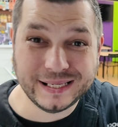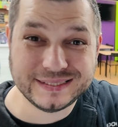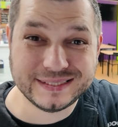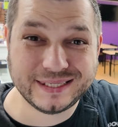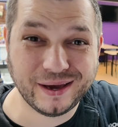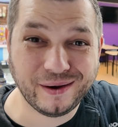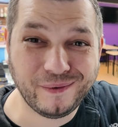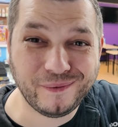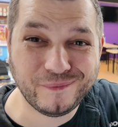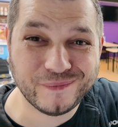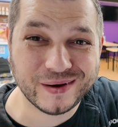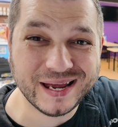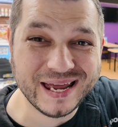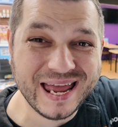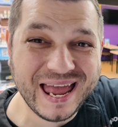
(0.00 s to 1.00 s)
let's
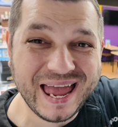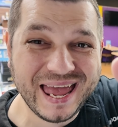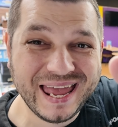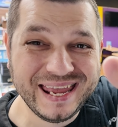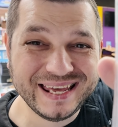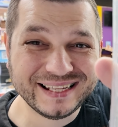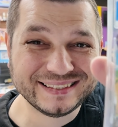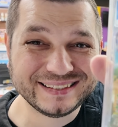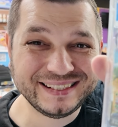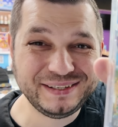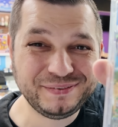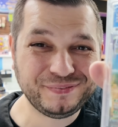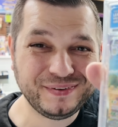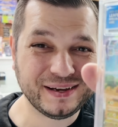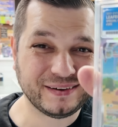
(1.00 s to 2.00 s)
go, a
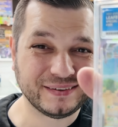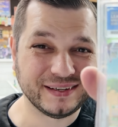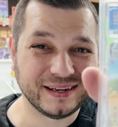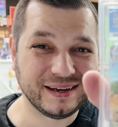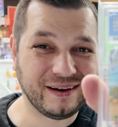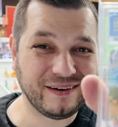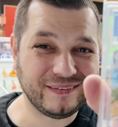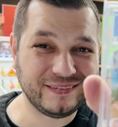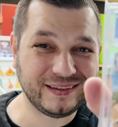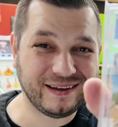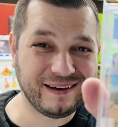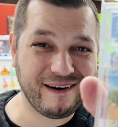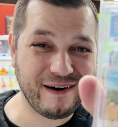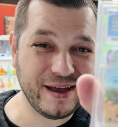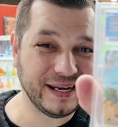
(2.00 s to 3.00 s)
Leafeon. All
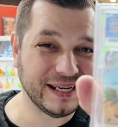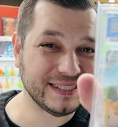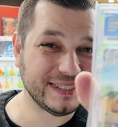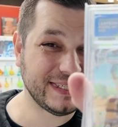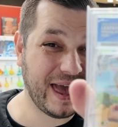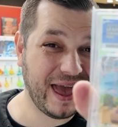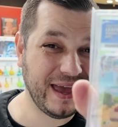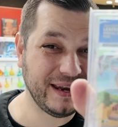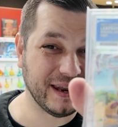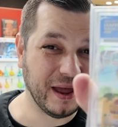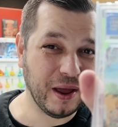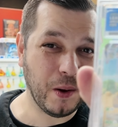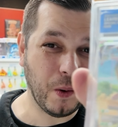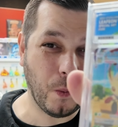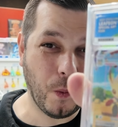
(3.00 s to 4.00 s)
art in a 10.
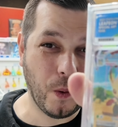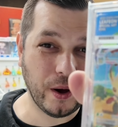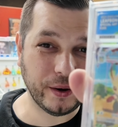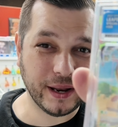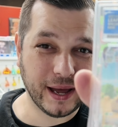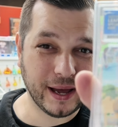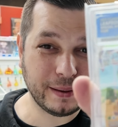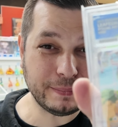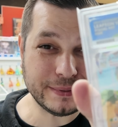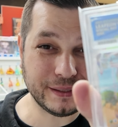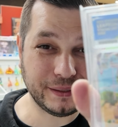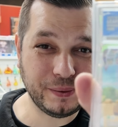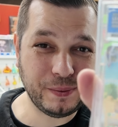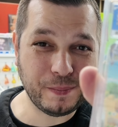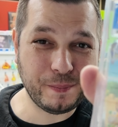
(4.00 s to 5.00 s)
What an
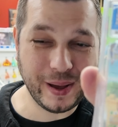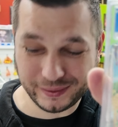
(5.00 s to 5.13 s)
absolute